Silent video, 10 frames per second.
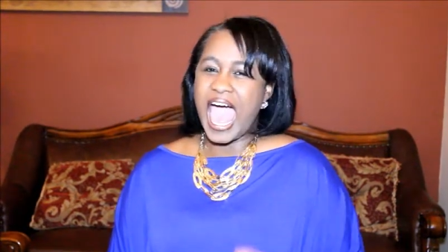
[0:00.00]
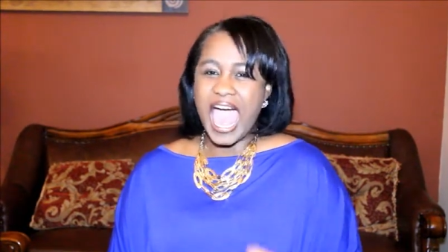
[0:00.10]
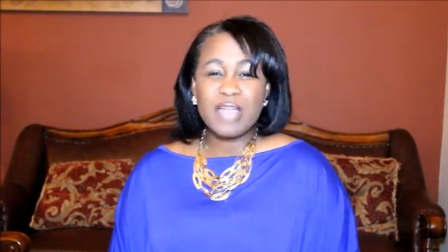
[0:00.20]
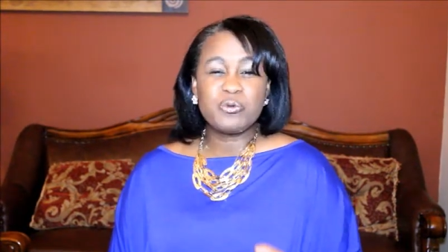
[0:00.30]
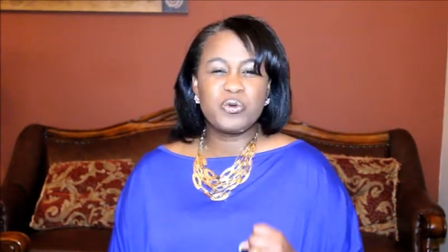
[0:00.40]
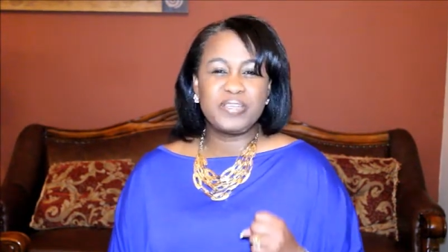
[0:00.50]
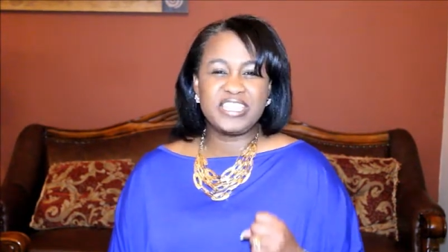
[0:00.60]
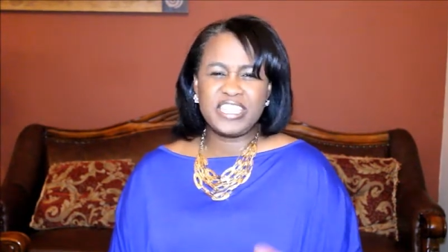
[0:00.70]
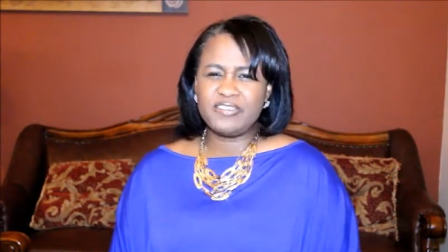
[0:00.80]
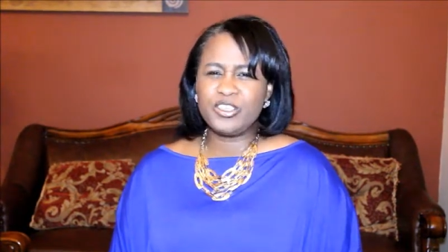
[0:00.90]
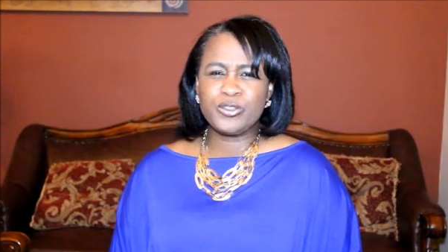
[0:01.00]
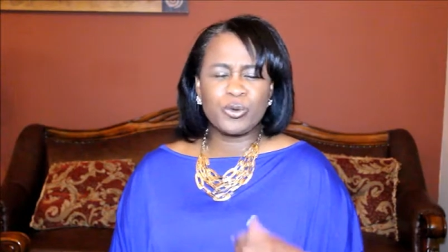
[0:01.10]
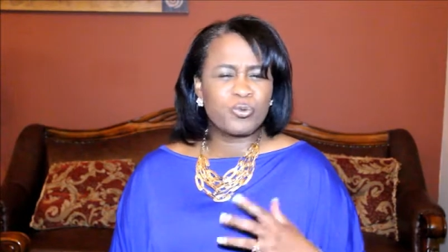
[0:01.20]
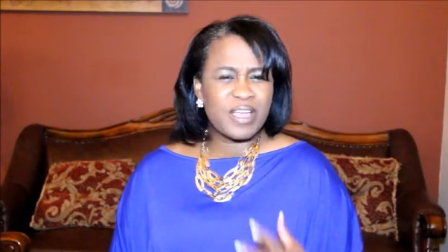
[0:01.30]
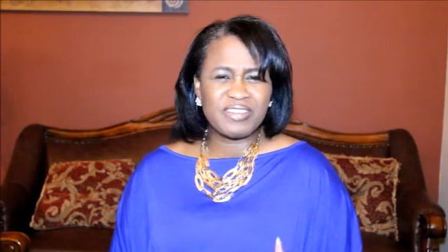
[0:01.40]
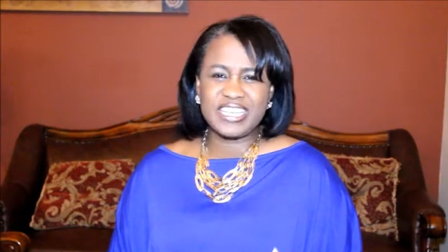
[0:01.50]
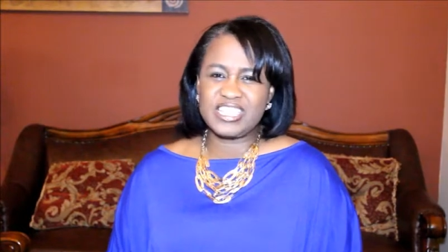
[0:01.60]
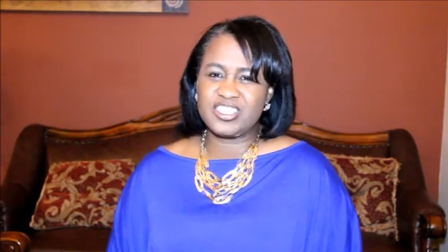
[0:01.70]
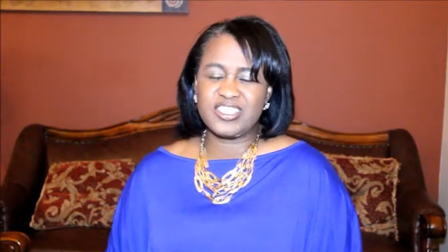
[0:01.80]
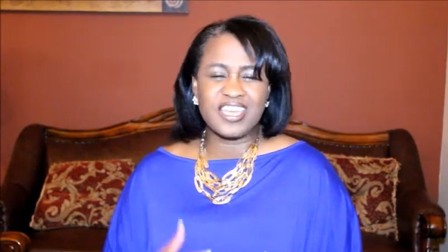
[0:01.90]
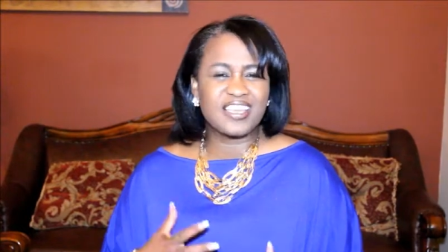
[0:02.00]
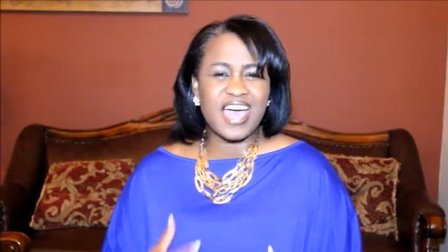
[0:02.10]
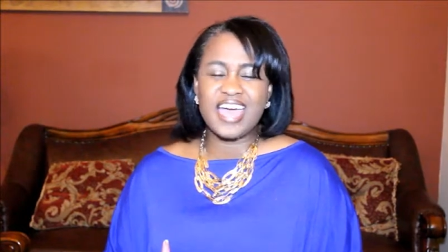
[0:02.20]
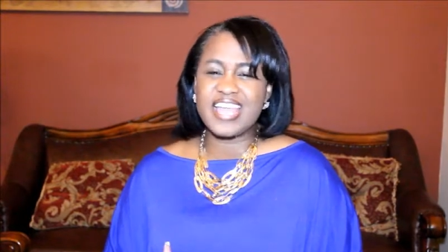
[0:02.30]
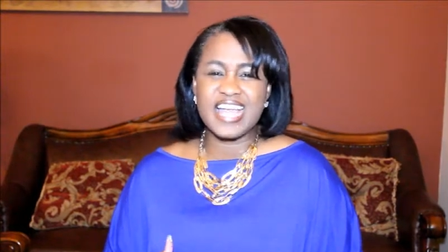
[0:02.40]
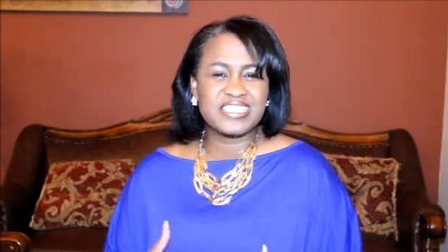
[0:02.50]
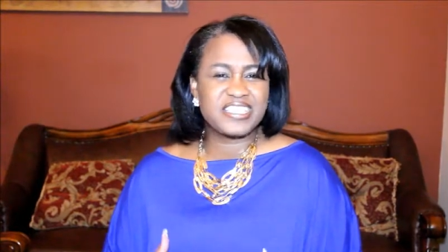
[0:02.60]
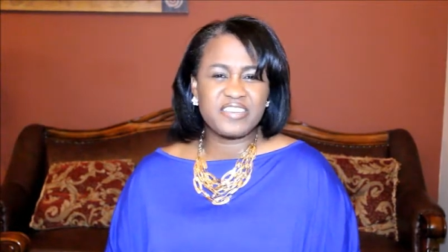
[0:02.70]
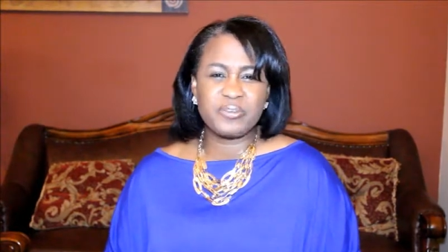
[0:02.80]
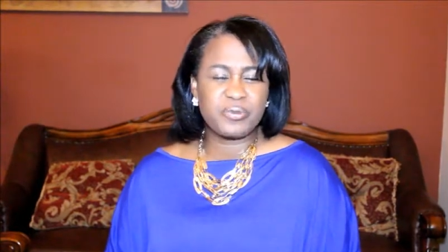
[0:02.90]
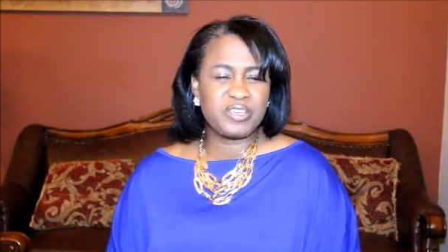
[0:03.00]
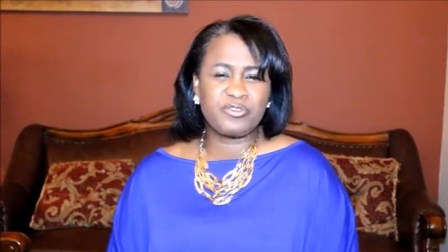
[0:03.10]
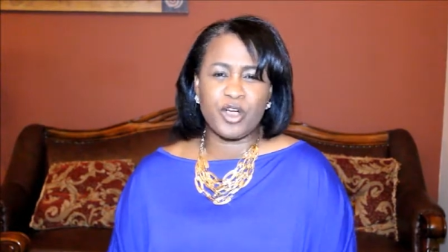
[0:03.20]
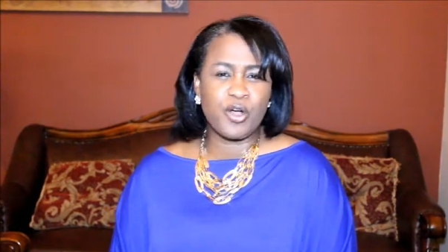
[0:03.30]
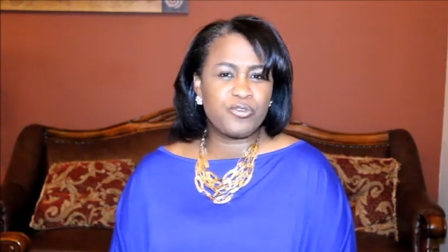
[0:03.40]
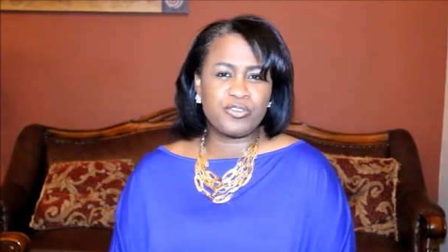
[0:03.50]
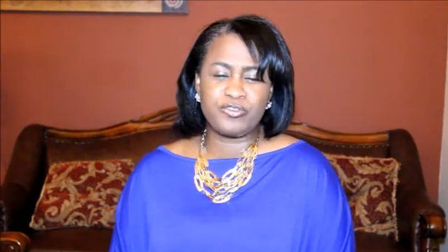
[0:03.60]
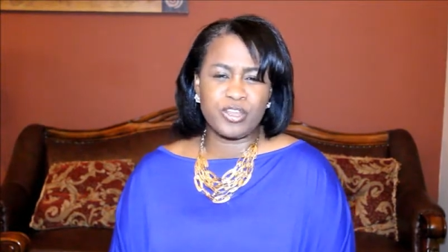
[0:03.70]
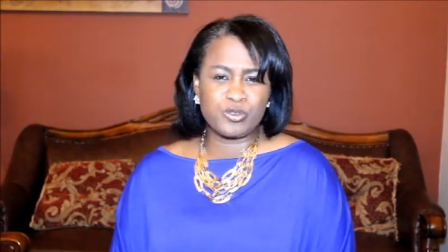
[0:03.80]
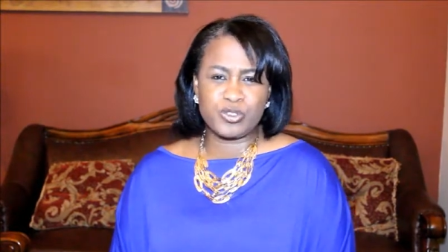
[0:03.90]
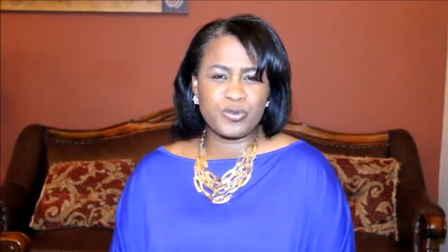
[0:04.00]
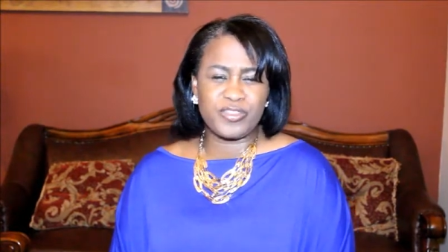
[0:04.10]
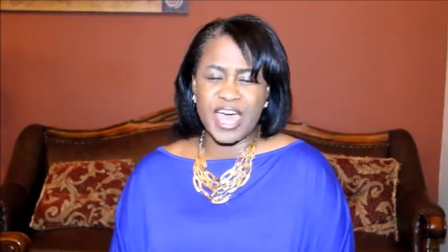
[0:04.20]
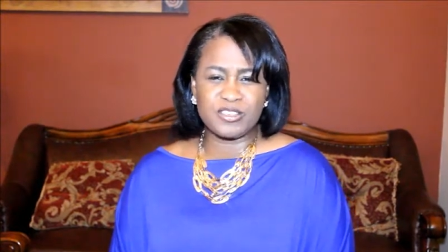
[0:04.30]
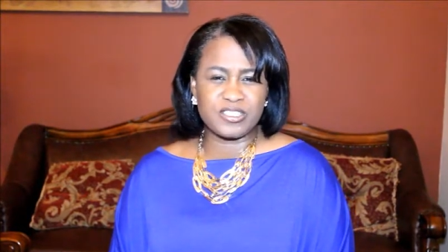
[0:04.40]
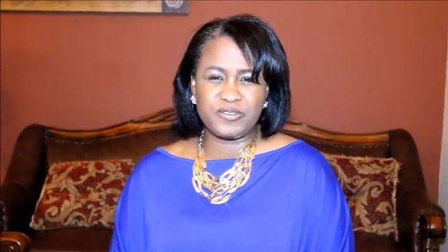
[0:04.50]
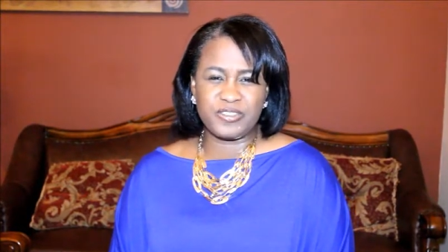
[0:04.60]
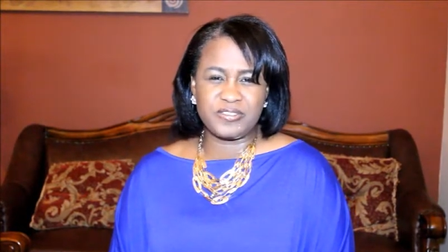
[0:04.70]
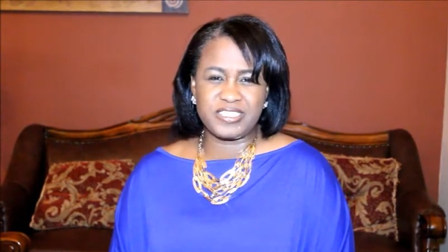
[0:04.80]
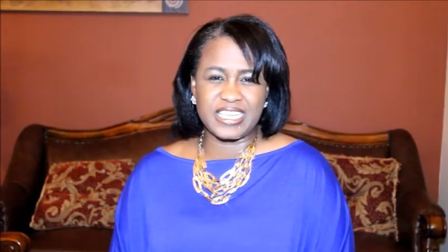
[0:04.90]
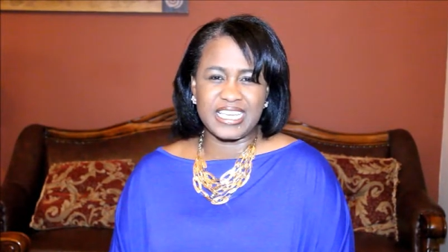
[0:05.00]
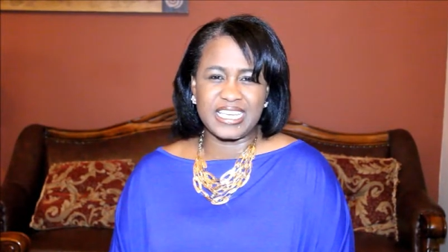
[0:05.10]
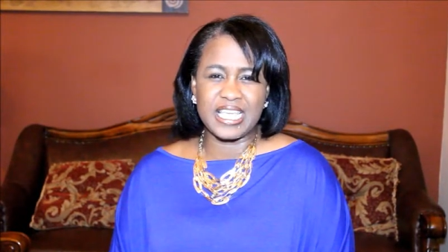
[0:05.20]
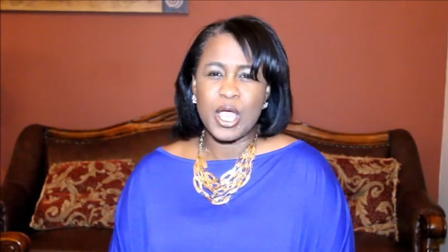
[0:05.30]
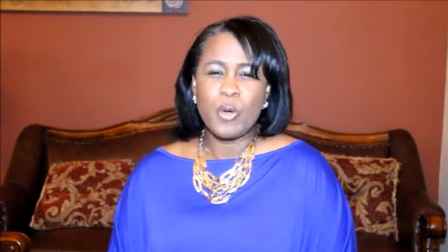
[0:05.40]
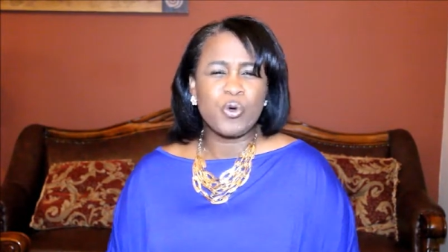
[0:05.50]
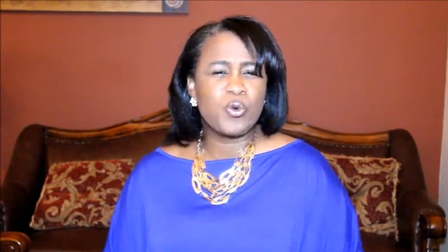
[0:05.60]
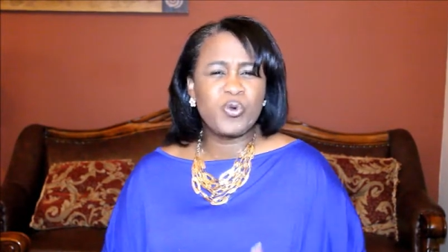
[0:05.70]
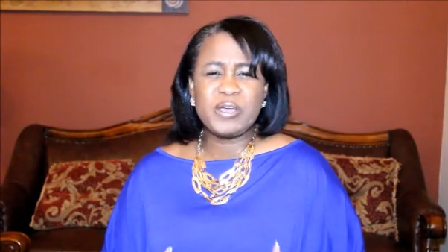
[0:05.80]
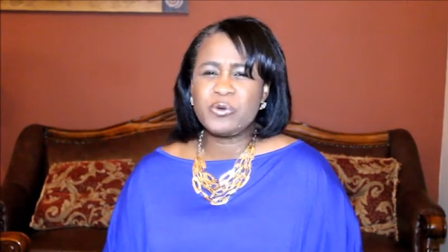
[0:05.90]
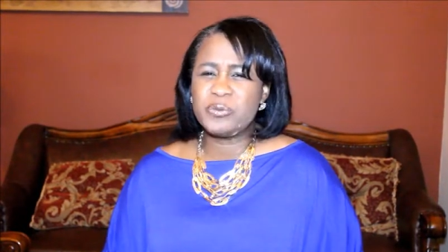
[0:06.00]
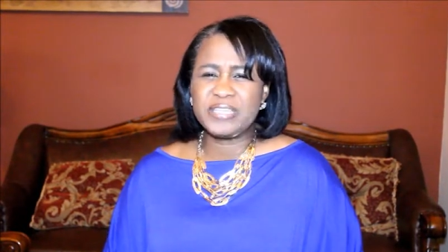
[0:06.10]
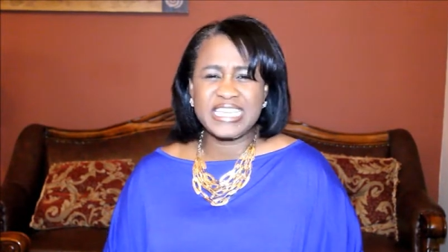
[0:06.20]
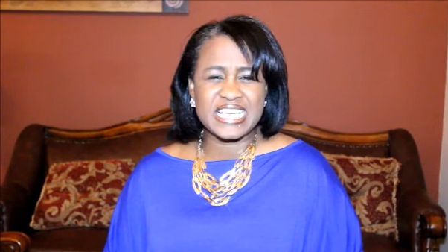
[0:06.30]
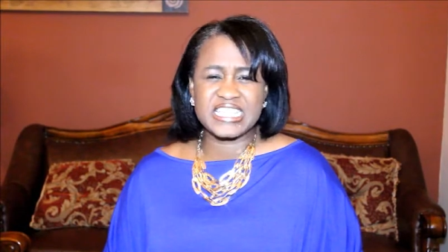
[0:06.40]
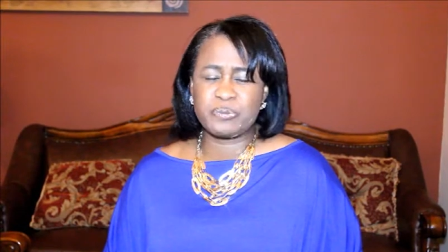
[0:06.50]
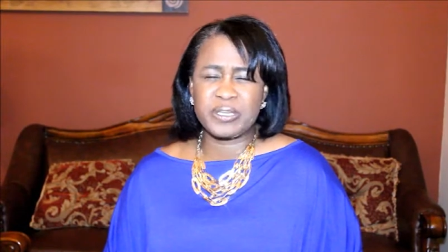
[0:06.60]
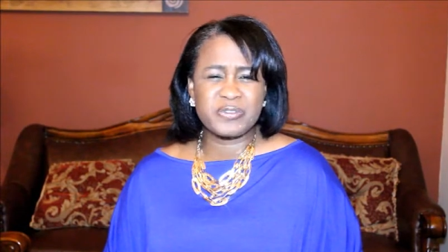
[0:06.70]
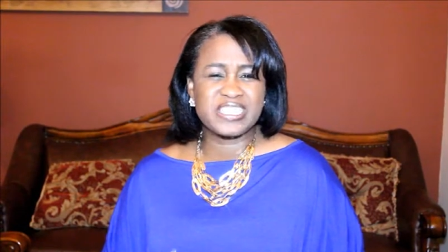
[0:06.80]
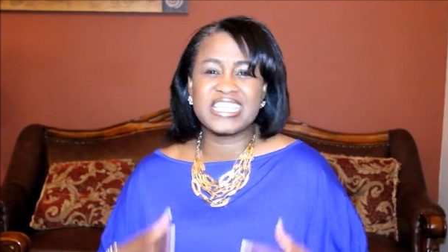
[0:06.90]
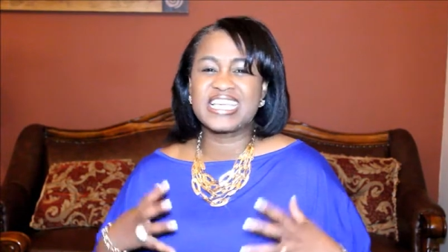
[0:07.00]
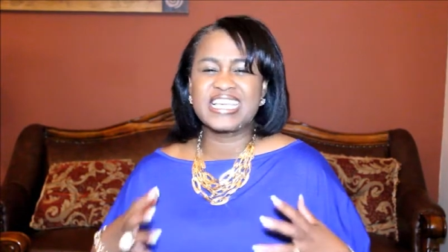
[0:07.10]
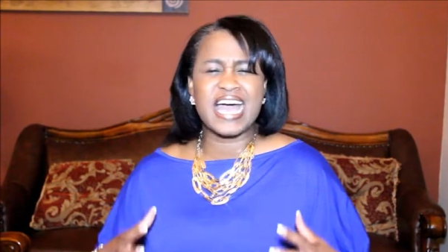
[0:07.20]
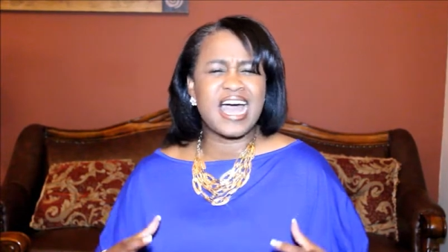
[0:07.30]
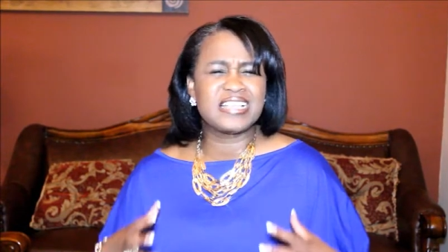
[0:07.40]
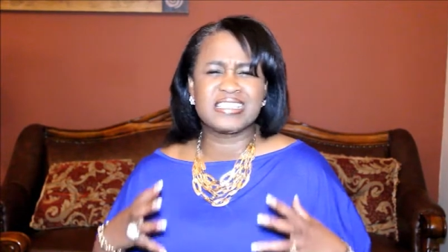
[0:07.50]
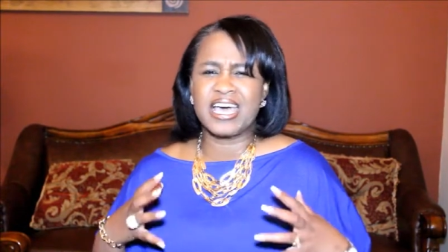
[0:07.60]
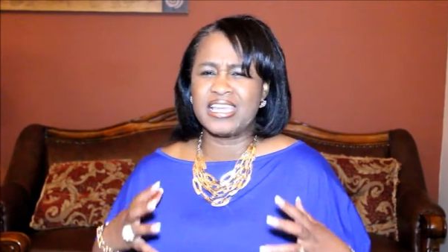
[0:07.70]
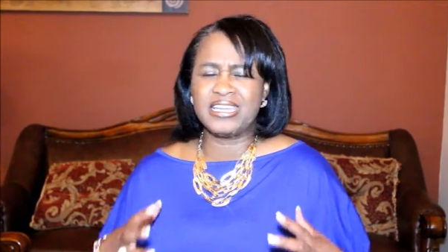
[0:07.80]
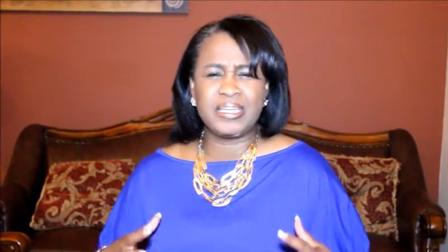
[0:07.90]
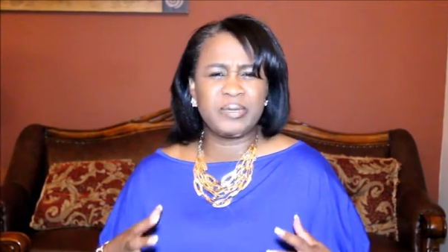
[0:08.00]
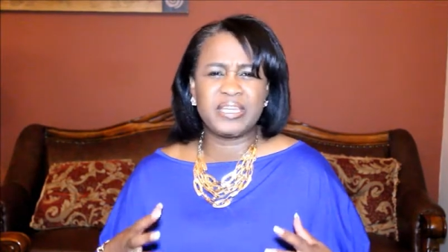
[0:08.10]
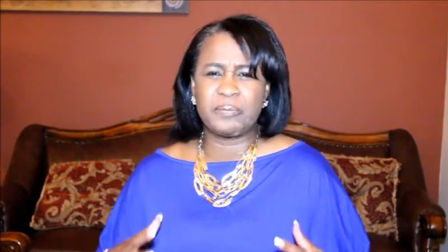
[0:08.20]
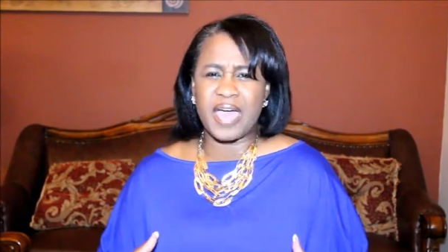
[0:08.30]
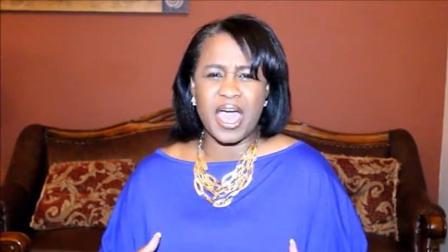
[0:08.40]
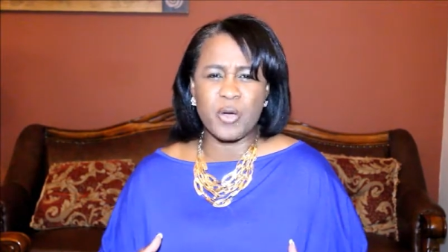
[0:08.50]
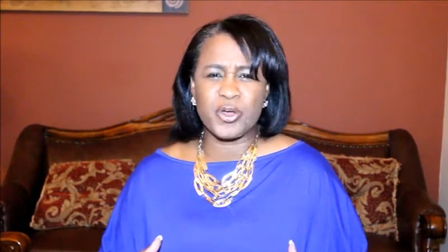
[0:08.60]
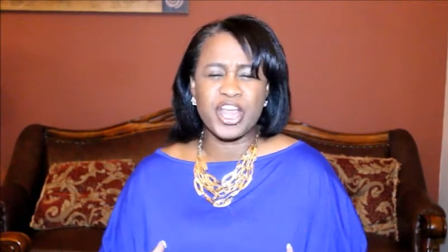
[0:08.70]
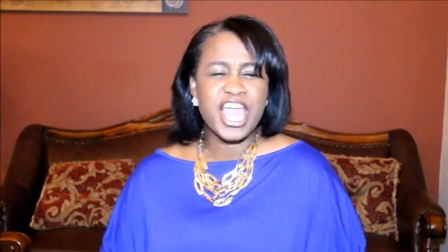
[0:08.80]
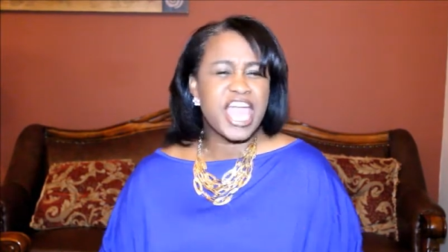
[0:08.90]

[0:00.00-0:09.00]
I will be giving you the revelation that God has given me for Overflow 2015, where we will be experiencing God's unlimited power.